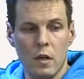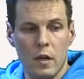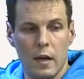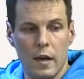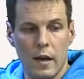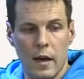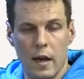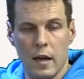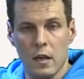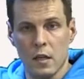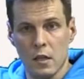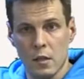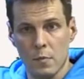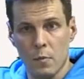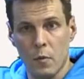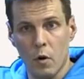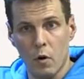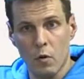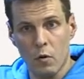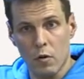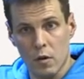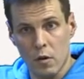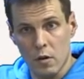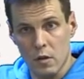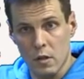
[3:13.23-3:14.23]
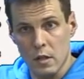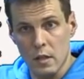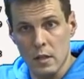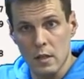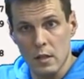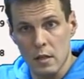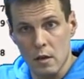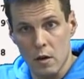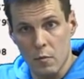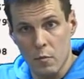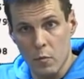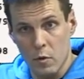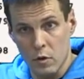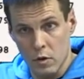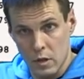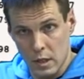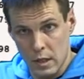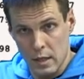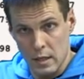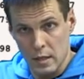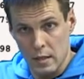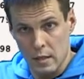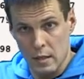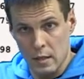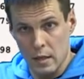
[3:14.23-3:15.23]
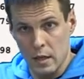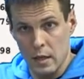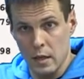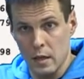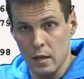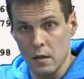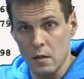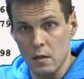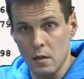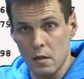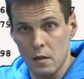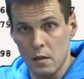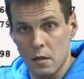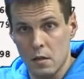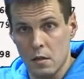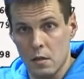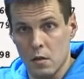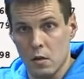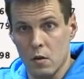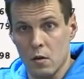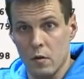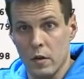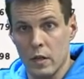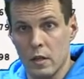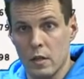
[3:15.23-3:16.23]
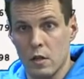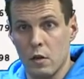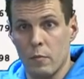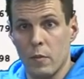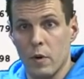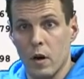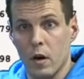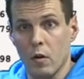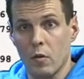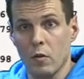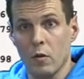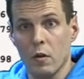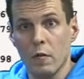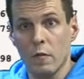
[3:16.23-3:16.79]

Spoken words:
and smokers is 0.16. So it's about